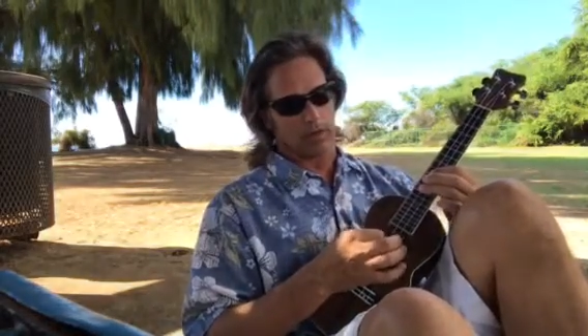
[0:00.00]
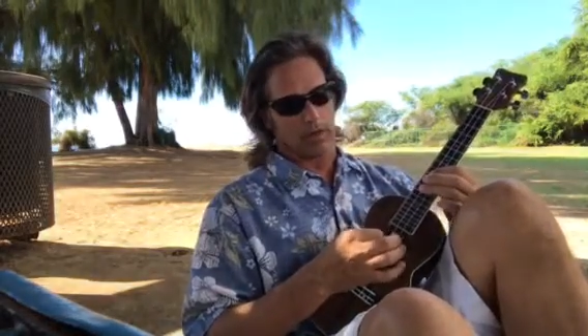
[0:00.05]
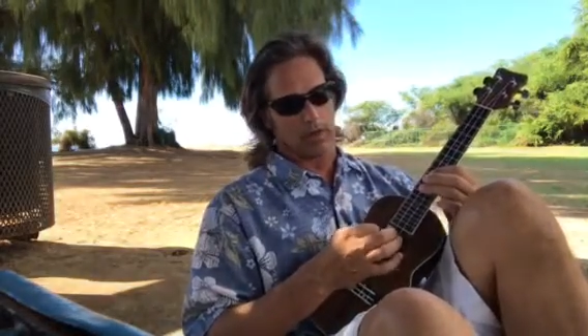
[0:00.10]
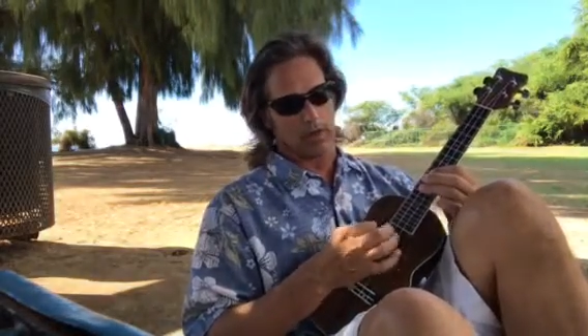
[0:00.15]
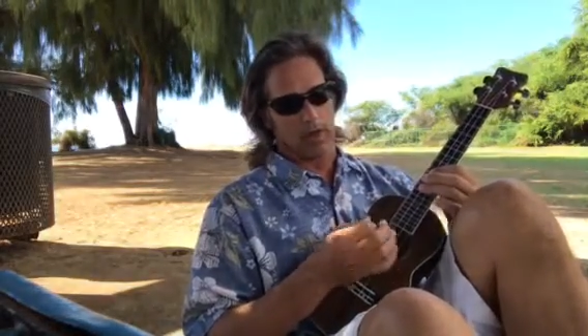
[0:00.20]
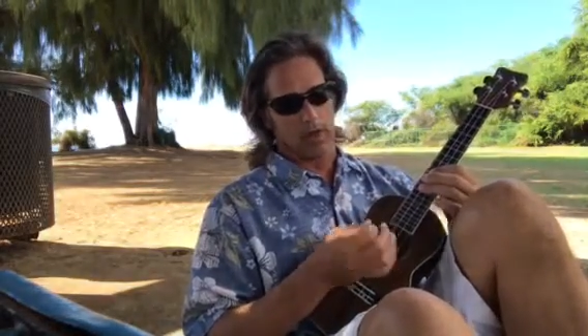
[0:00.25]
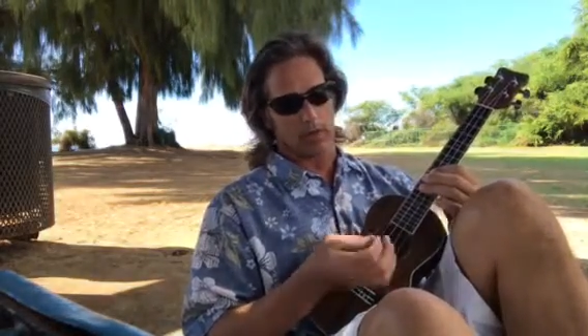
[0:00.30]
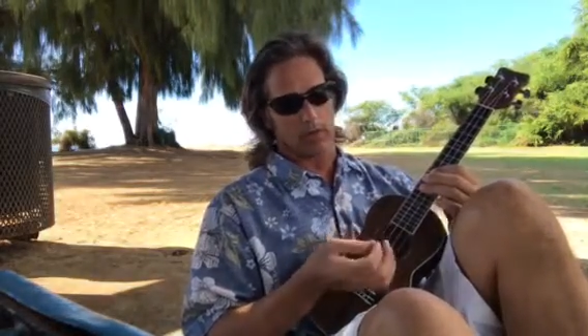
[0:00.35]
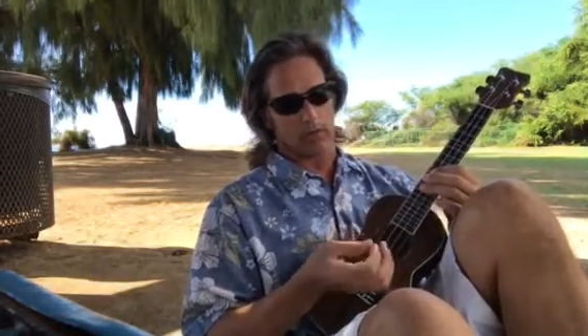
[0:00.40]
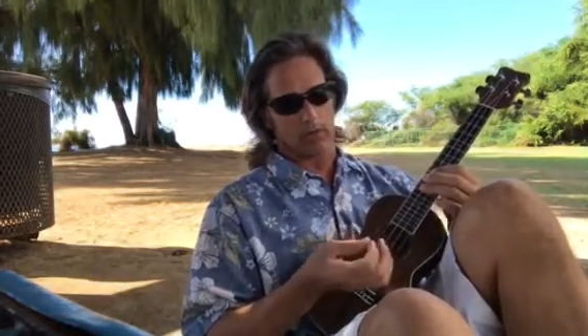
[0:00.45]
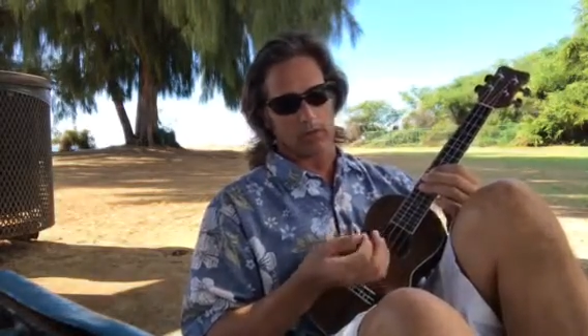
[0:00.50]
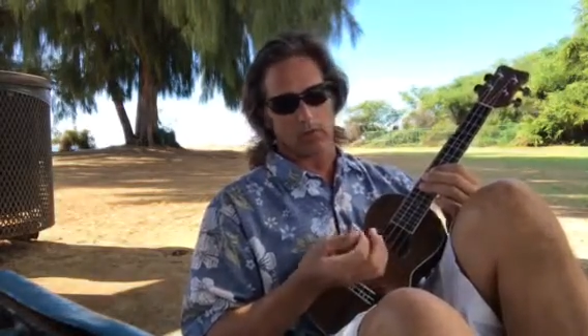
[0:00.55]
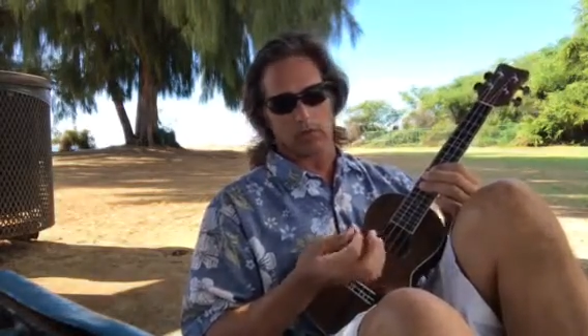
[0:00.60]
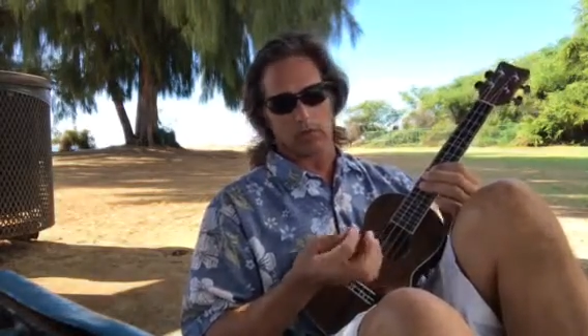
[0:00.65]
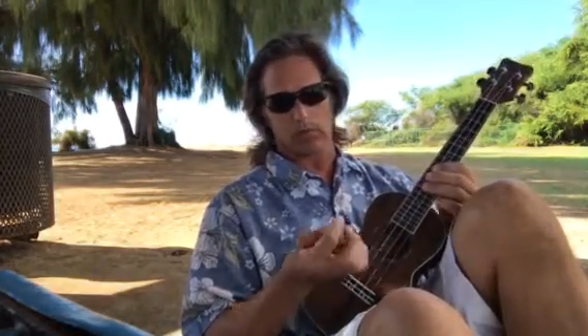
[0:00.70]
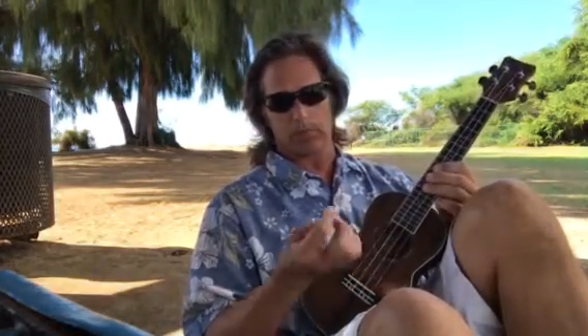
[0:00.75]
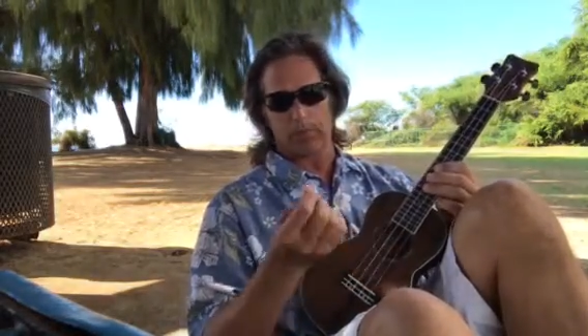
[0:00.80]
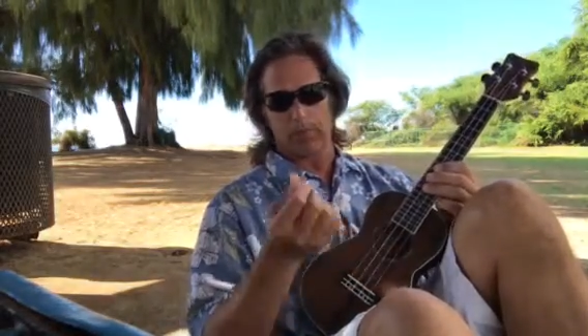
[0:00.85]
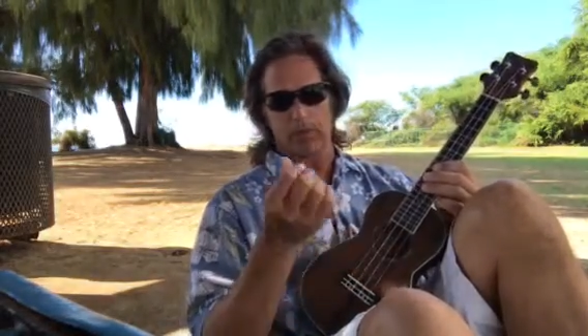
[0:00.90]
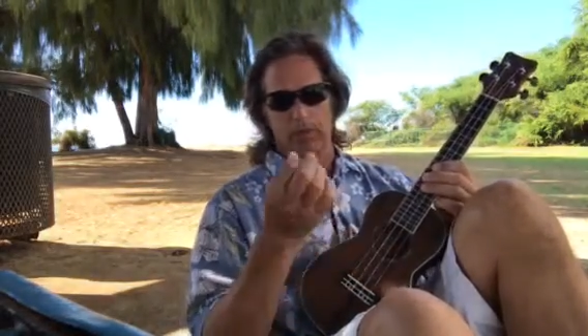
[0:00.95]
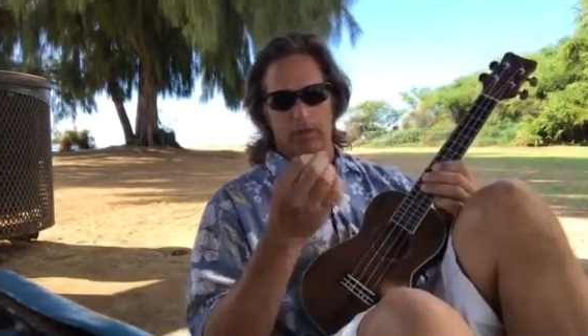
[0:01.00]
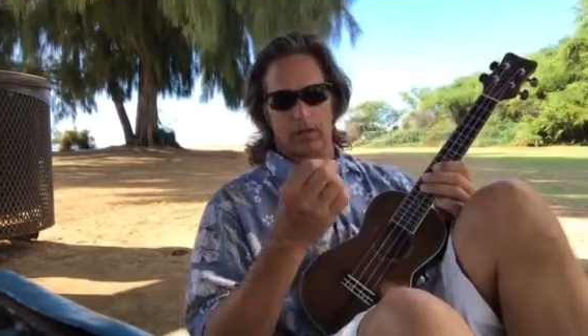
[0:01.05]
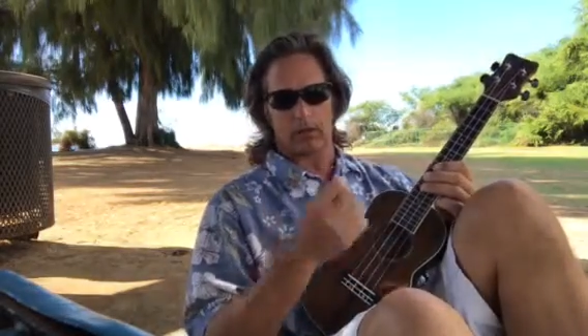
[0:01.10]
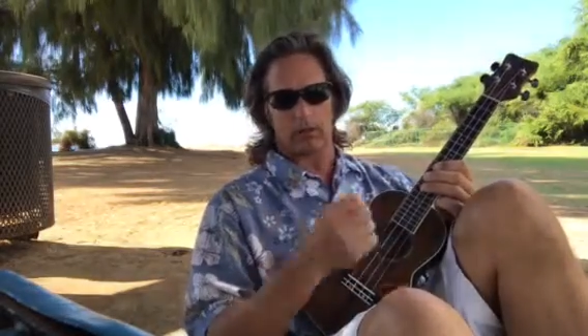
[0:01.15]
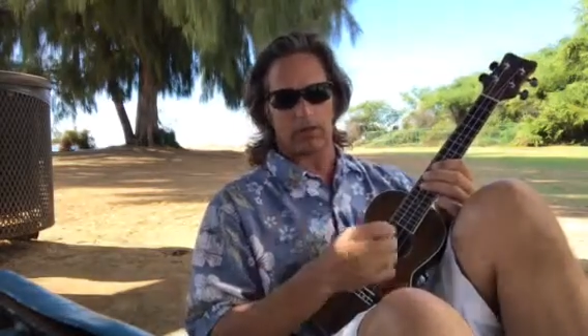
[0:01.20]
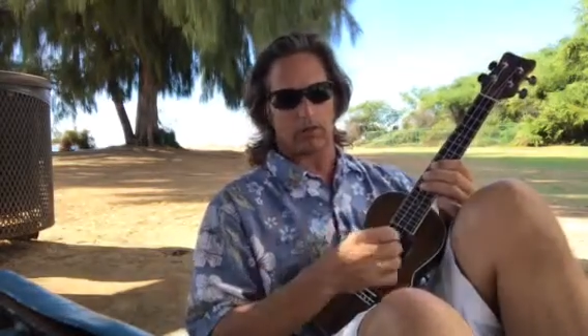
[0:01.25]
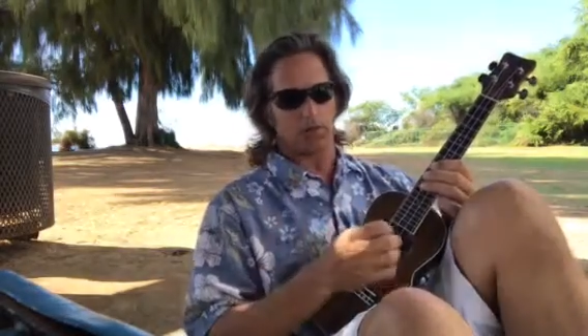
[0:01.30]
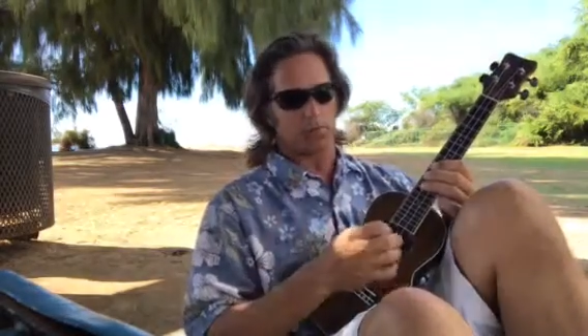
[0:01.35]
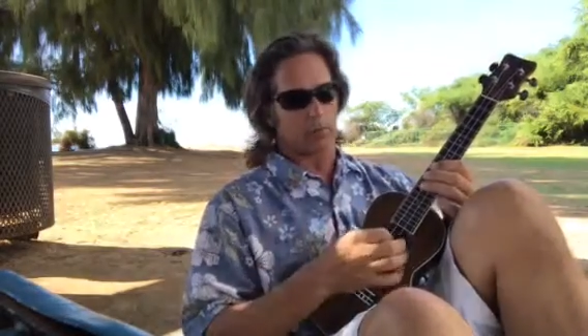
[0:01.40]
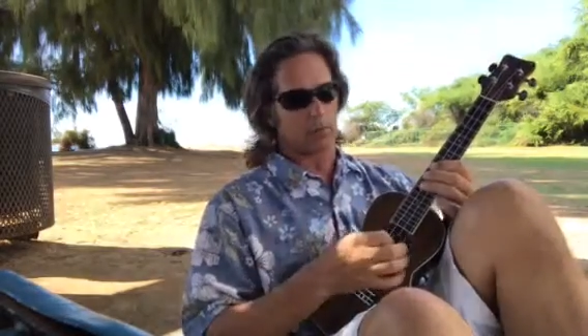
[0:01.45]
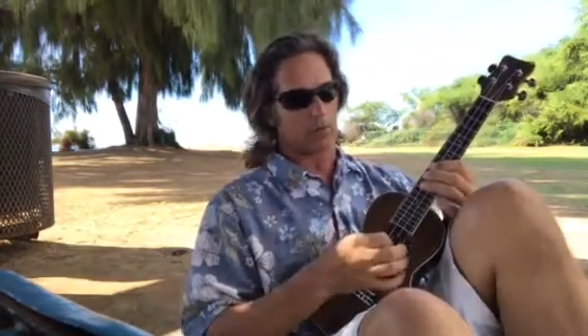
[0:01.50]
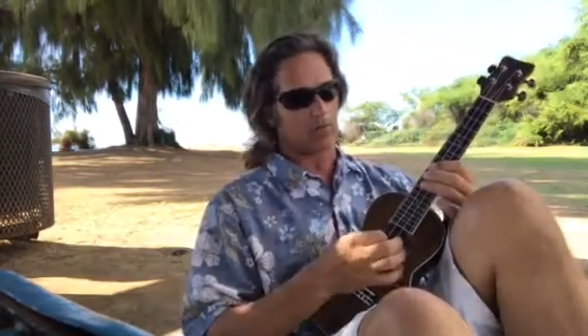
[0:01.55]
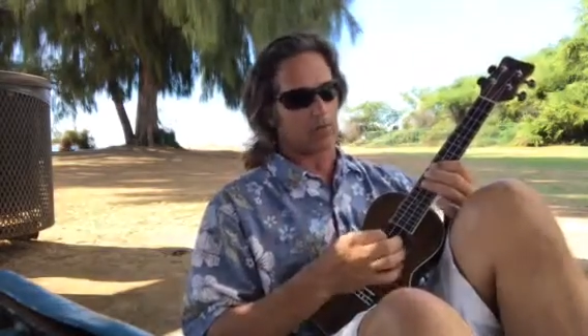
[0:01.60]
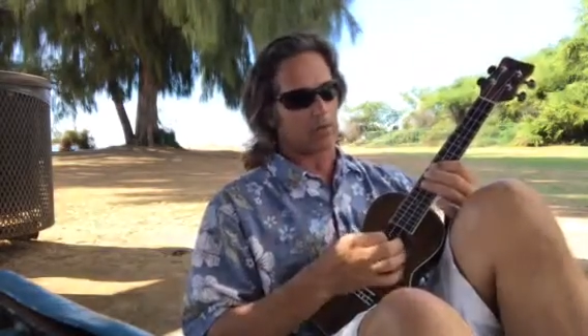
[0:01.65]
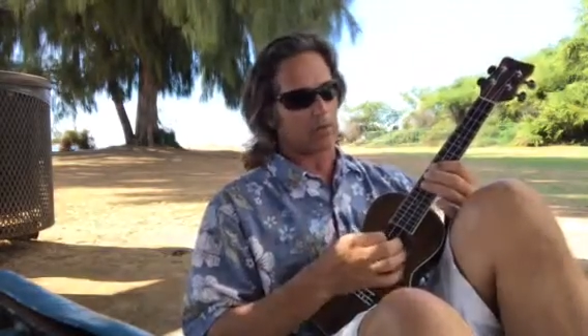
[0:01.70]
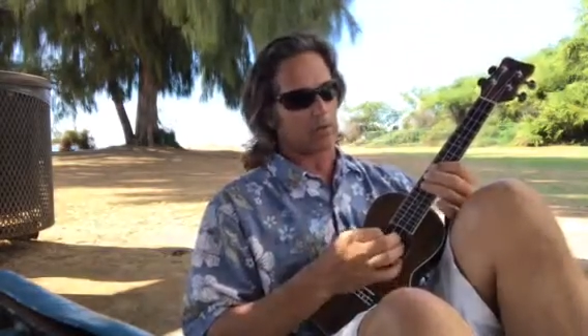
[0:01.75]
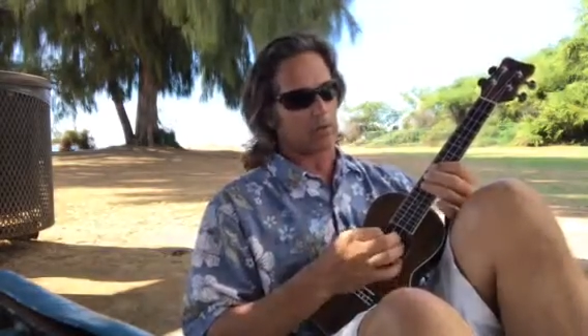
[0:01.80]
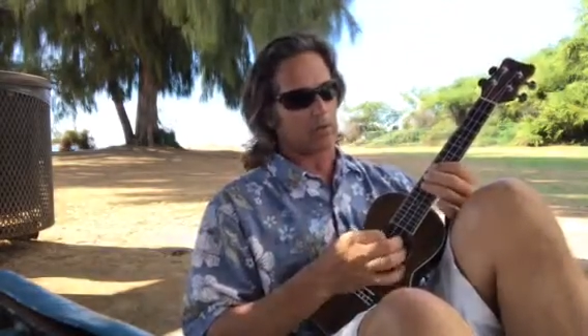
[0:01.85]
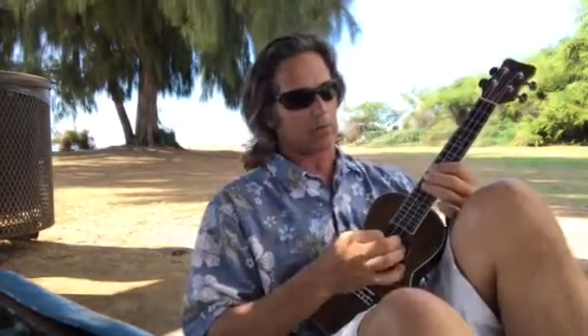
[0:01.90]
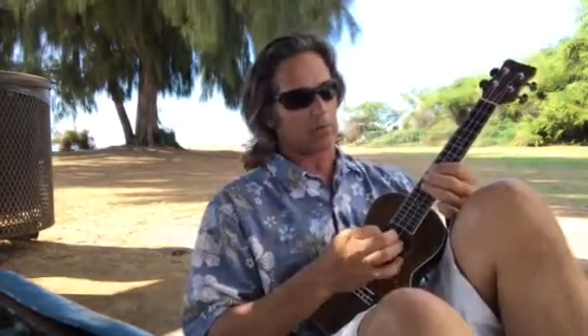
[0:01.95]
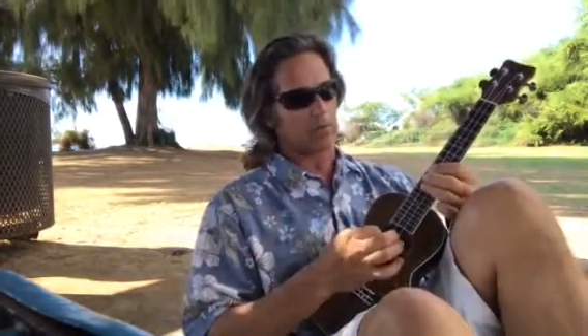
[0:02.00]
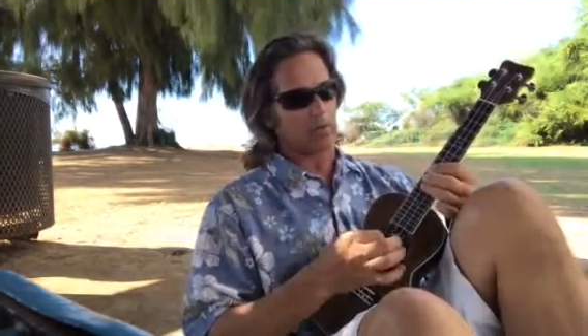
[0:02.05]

I don't use a pick, I just use my finger,